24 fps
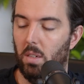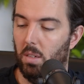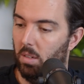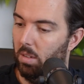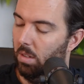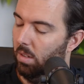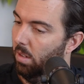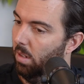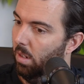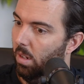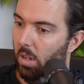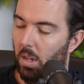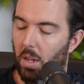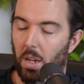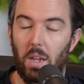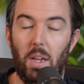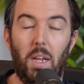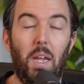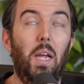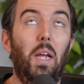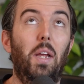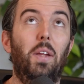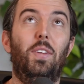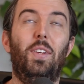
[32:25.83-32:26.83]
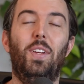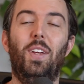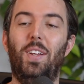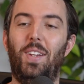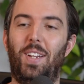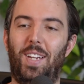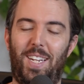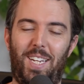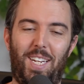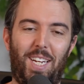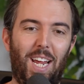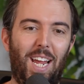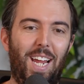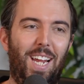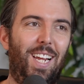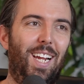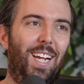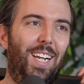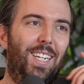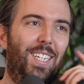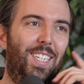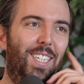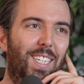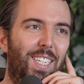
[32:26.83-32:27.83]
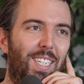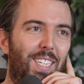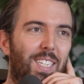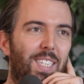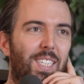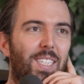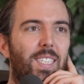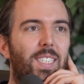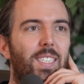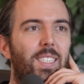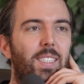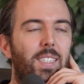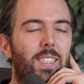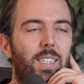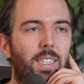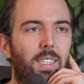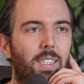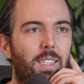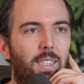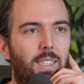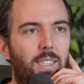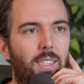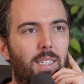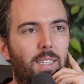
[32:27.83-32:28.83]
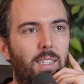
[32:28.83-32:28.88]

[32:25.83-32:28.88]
But they just don't have it. Someone told them that,